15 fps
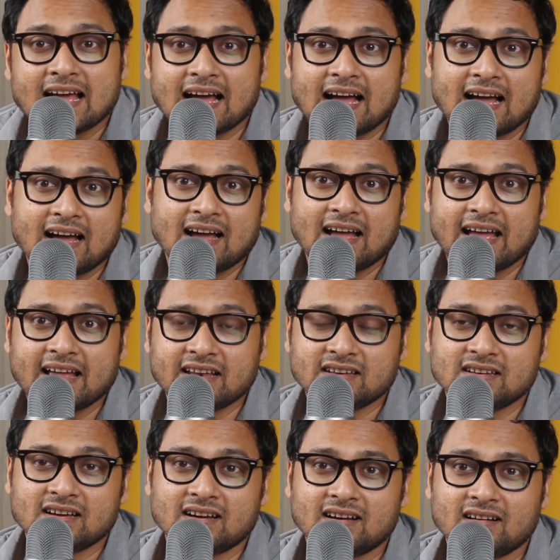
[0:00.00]
Uh,
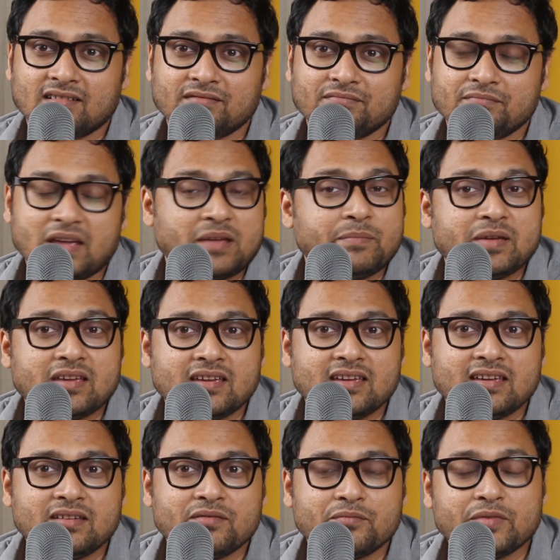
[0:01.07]
and uh,
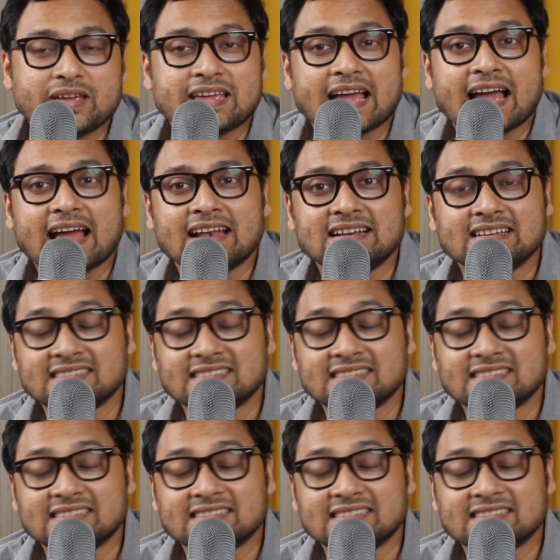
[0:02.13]
maybe we can